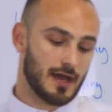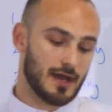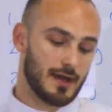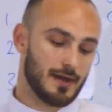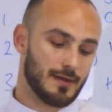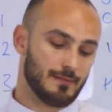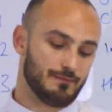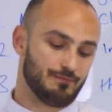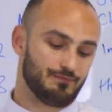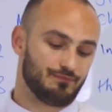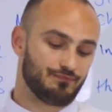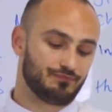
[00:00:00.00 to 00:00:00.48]

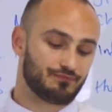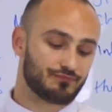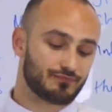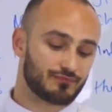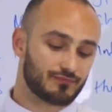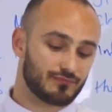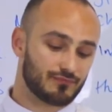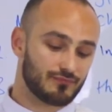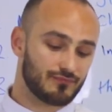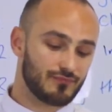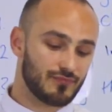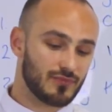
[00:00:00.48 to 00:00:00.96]

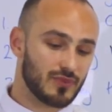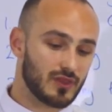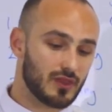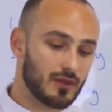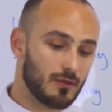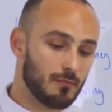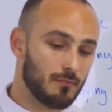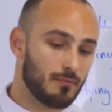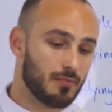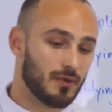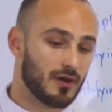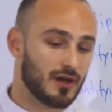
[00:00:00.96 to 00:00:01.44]

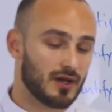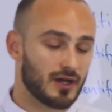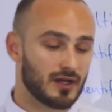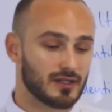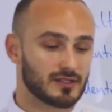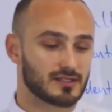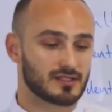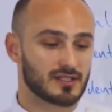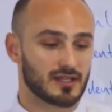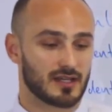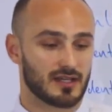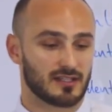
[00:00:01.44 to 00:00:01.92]

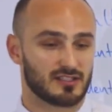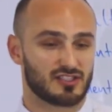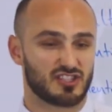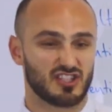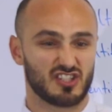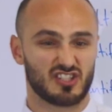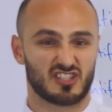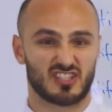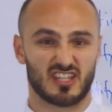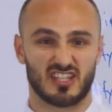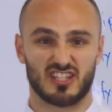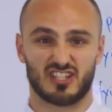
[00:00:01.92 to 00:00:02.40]

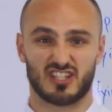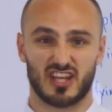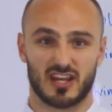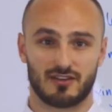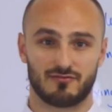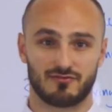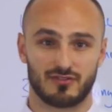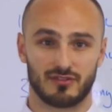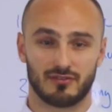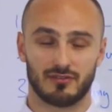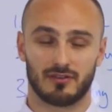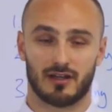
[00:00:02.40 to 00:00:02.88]
But just
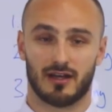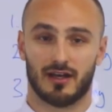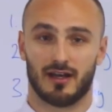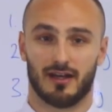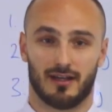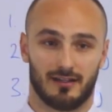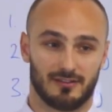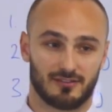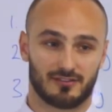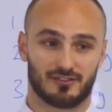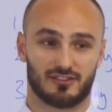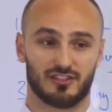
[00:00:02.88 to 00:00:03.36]
in
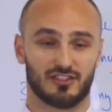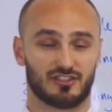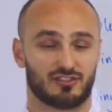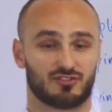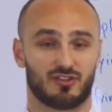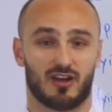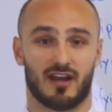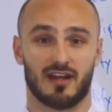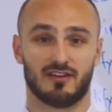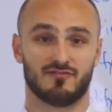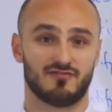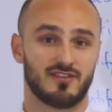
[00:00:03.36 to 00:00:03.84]
general,
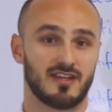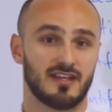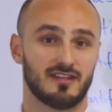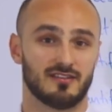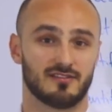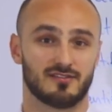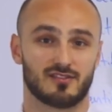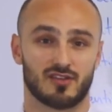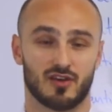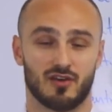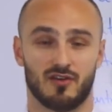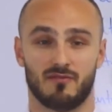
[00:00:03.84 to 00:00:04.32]
just try and
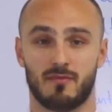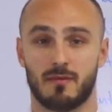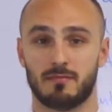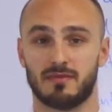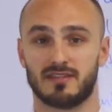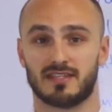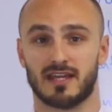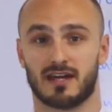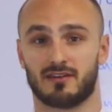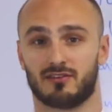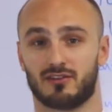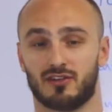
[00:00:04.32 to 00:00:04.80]
read.
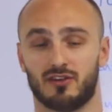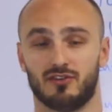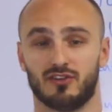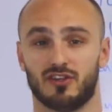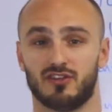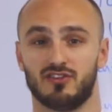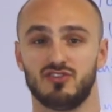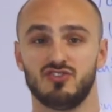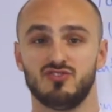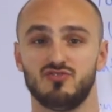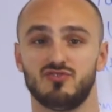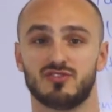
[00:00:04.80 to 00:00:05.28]
So maybe
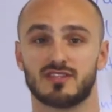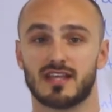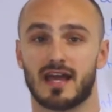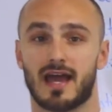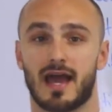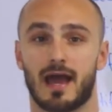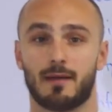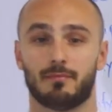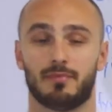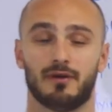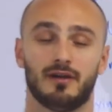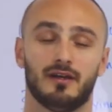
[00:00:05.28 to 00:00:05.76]
download a
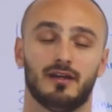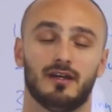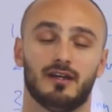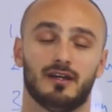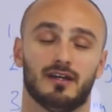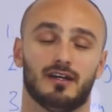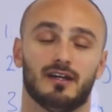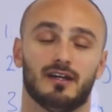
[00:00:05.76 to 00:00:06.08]
news app.